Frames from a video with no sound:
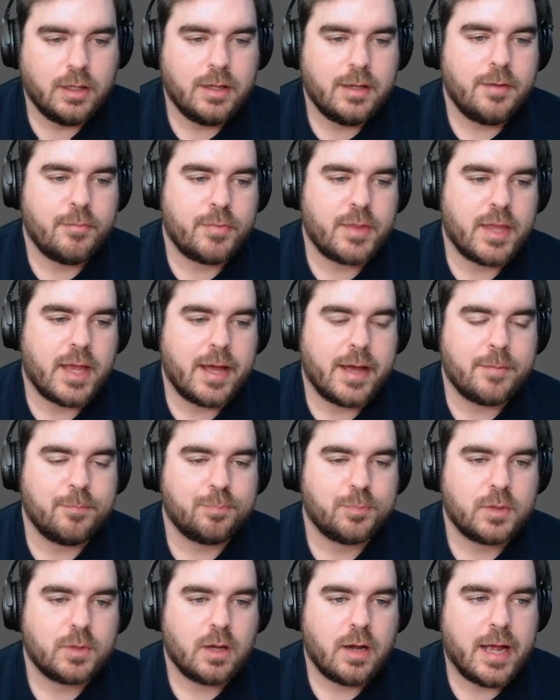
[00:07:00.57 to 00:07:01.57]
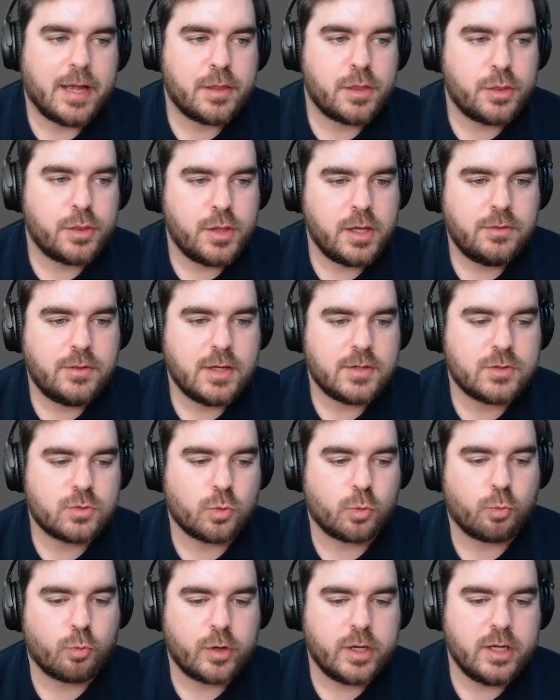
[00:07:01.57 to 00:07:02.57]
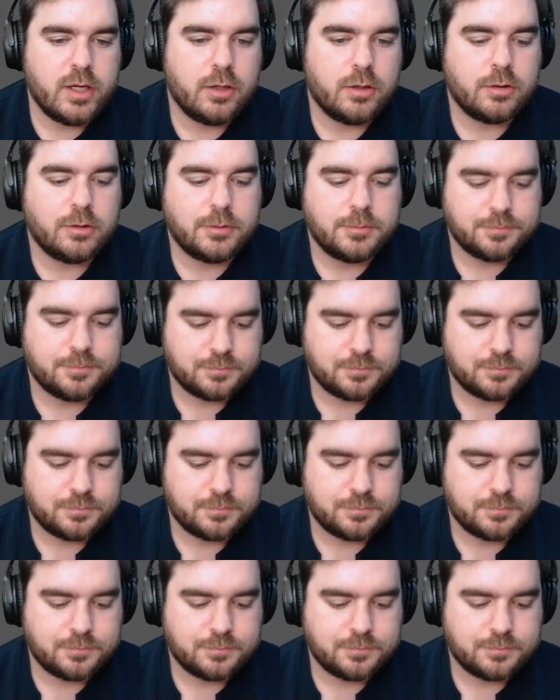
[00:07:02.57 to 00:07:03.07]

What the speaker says: that I think there's a real